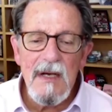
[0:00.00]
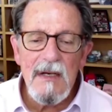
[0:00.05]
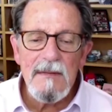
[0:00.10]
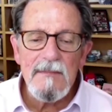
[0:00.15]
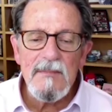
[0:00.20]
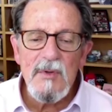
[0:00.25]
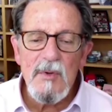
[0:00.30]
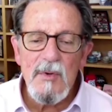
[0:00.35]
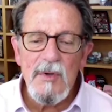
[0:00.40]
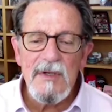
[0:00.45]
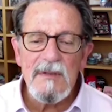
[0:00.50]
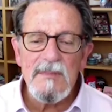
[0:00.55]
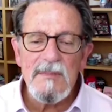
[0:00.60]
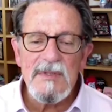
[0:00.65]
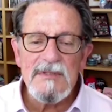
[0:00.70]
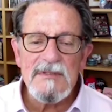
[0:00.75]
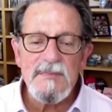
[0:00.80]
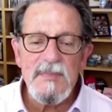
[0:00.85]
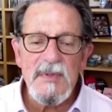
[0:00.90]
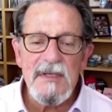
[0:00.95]
going to be
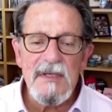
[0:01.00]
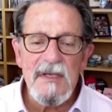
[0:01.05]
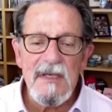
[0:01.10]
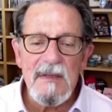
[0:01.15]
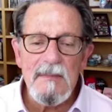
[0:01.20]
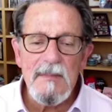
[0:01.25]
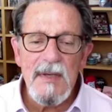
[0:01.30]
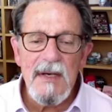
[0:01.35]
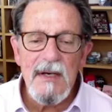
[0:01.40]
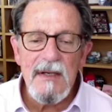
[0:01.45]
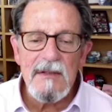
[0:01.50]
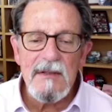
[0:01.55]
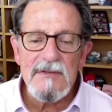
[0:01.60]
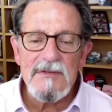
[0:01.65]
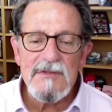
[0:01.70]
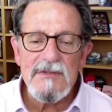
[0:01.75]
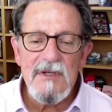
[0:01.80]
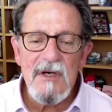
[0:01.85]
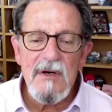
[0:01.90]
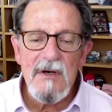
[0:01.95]
speaking about at
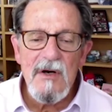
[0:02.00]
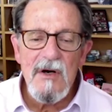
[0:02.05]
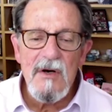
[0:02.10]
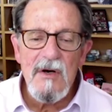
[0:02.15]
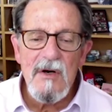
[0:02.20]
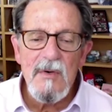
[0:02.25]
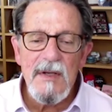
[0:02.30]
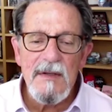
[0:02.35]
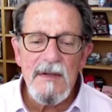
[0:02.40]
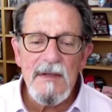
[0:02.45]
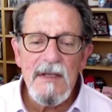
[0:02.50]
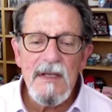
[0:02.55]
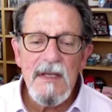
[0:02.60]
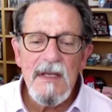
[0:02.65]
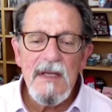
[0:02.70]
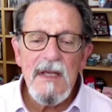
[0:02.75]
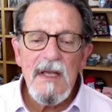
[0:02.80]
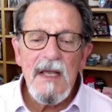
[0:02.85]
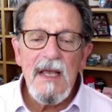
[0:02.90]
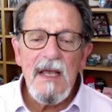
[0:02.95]
SOHO, and
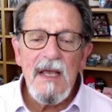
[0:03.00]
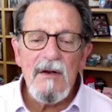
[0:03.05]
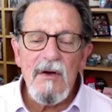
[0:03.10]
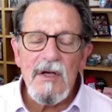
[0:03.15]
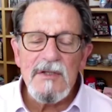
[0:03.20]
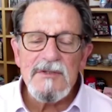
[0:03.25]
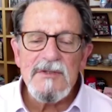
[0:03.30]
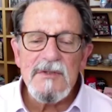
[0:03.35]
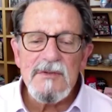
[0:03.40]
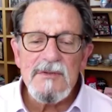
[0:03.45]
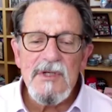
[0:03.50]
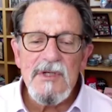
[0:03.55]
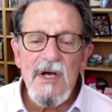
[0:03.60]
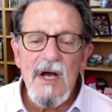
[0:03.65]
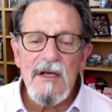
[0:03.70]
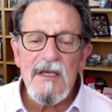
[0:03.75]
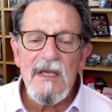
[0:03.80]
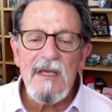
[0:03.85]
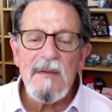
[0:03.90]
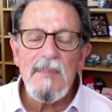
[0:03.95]
also
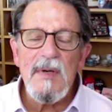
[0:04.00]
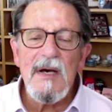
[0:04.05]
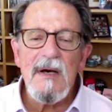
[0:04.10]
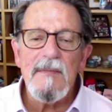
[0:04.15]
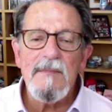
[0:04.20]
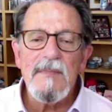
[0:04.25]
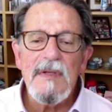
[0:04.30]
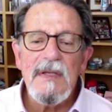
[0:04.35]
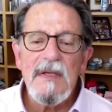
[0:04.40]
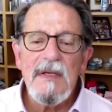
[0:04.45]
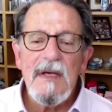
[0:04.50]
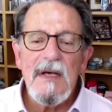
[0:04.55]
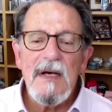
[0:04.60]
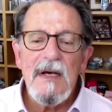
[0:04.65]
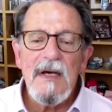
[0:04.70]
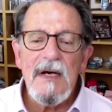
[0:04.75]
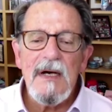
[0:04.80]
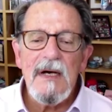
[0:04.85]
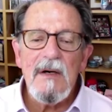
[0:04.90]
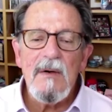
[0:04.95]
talking about
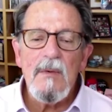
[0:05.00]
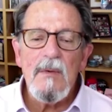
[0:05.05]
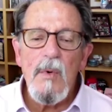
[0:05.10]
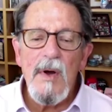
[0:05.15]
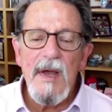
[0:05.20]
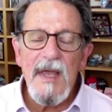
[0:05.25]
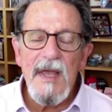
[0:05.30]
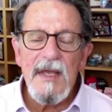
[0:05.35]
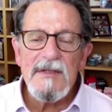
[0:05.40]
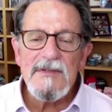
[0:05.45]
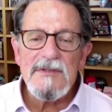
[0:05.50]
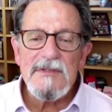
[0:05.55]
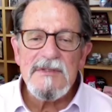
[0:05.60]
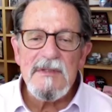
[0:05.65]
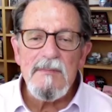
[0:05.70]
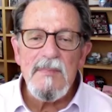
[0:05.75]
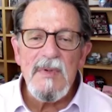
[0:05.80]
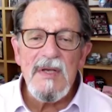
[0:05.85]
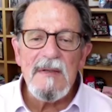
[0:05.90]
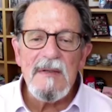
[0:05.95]
ways to
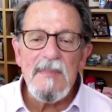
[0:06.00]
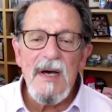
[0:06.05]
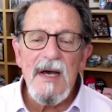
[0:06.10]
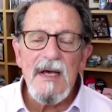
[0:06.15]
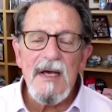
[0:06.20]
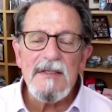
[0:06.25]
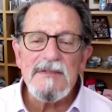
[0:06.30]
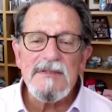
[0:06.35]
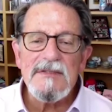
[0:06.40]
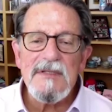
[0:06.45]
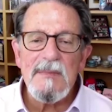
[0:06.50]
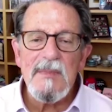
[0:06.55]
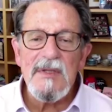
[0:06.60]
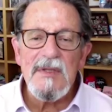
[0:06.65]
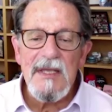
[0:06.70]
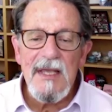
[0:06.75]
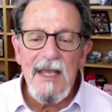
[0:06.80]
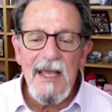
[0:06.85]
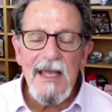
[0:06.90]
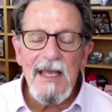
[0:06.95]
minimize some of
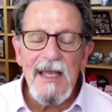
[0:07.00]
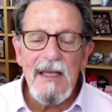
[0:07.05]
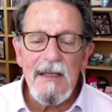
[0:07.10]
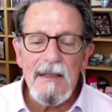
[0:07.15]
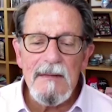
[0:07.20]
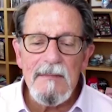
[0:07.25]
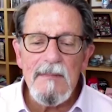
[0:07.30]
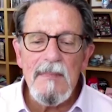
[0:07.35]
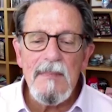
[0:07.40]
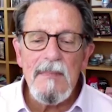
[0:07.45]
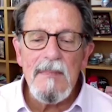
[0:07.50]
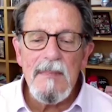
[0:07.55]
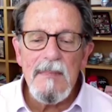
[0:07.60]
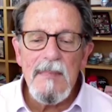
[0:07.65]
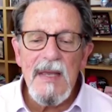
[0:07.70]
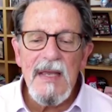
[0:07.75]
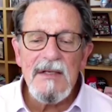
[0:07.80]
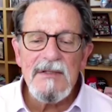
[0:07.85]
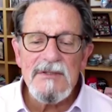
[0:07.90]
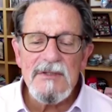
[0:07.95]
the
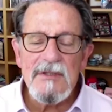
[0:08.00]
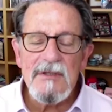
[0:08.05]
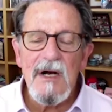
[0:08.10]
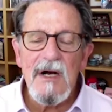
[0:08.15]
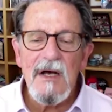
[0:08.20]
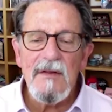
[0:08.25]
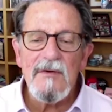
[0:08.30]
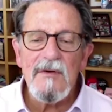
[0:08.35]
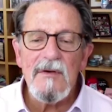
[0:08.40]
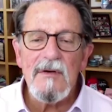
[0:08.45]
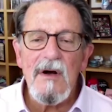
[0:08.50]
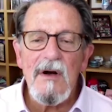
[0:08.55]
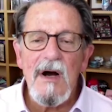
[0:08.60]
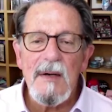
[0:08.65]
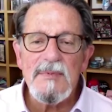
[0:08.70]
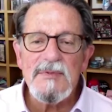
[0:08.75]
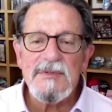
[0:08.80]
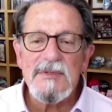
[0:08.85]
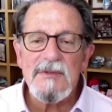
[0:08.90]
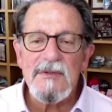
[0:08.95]
major other
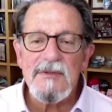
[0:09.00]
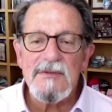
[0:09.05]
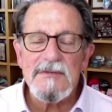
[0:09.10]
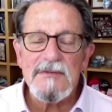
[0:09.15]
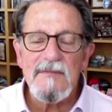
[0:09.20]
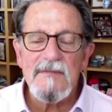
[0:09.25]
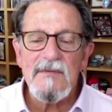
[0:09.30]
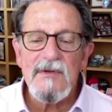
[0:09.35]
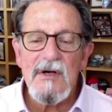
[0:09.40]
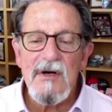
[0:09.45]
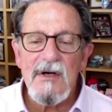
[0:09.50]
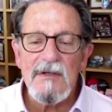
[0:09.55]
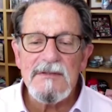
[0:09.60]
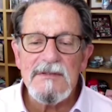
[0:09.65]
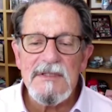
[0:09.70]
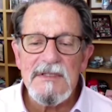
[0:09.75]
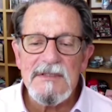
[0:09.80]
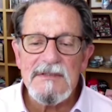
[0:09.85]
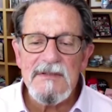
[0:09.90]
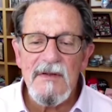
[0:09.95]
obstacles of CAR
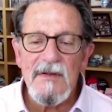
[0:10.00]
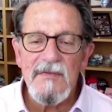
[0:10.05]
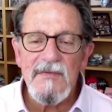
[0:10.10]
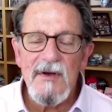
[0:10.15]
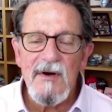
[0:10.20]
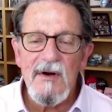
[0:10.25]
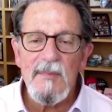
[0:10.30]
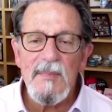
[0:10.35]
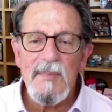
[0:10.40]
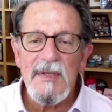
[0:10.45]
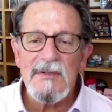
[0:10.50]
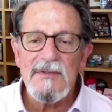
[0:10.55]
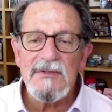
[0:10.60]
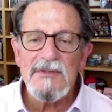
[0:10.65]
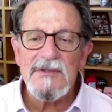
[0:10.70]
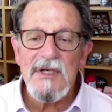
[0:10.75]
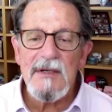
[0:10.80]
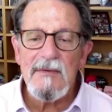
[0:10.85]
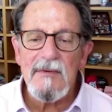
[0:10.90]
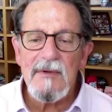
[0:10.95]
T cell therapy in
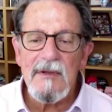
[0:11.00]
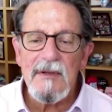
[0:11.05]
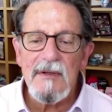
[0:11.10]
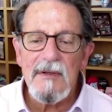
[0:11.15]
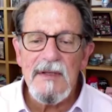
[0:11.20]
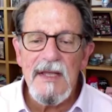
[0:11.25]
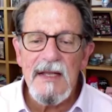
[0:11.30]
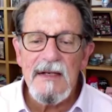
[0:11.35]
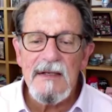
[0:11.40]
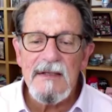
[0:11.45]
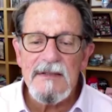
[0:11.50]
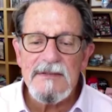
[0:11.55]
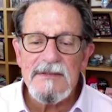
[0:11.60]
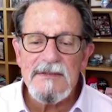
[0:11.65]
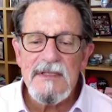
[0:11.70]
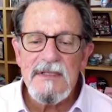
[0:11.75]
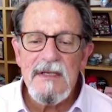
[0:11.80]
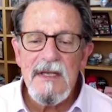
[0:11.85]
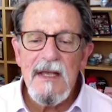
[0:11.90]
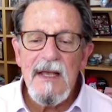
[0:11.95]
general, and that
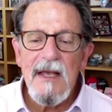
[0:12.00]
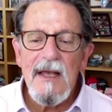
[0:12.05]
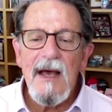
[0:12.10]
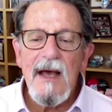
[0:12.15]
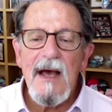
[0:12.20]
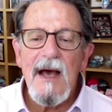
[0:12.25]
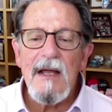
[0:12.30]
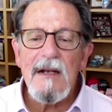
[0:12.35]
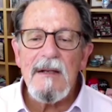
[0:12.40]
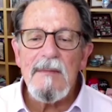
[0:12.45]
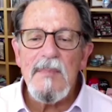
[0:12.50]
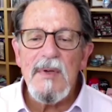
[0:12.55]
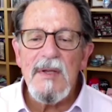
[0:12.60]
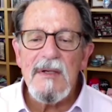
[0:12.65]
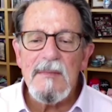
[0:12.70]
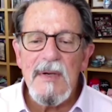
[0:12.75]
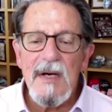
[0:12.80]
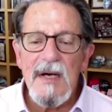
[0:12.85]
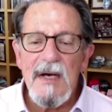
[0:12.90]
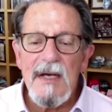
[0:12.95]
is how to
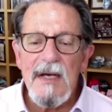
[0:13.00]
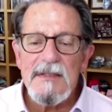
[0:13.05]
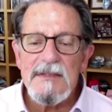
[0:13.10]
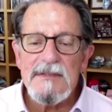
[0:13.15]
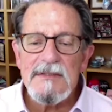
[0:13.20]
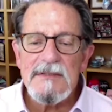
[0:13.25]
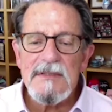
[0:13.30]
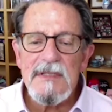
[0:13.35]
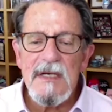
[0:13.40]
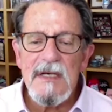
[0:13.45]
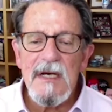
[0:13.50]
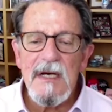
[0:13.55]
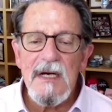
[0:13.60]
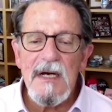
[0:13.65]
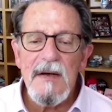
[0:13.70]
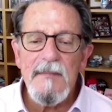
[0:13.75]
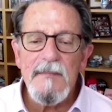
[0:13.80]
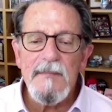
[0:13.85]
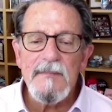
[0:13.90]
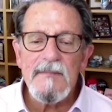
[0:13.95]
minimize
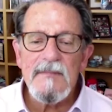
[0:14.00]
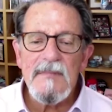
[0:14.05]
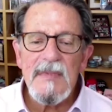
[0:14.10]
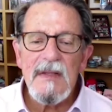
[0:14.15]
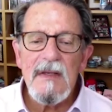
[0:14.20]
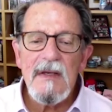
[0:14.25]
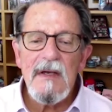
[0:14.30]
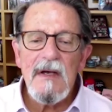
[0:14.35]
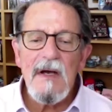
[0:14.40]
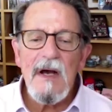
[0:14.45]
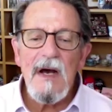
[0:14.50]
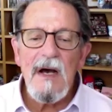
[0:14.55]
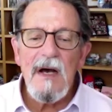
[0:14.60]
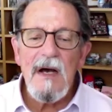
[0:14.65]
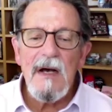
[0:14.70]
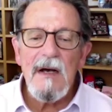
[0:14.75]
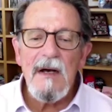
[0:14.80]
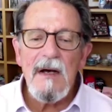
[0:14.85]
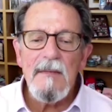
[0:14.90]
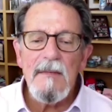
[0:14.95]

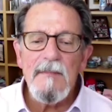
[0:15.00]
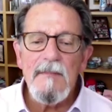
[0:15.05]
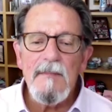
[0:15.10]
cytokine